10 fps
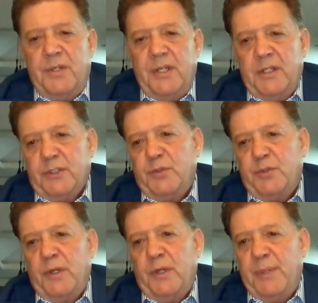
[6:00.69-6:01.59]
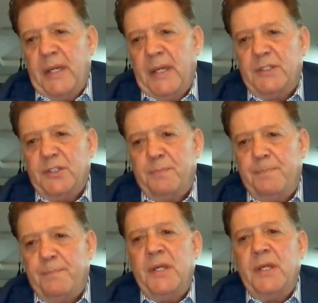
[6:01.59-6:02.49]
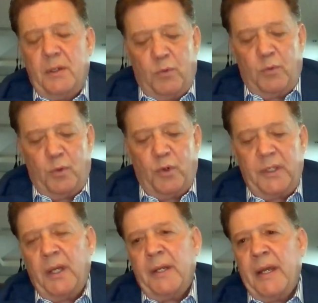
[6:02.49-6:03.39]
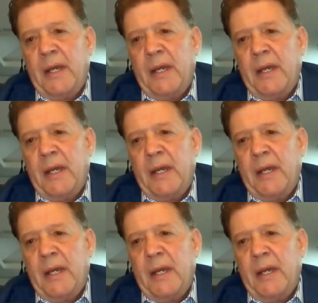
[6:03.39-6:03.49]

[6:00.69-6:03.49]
deals with BHP that we're working on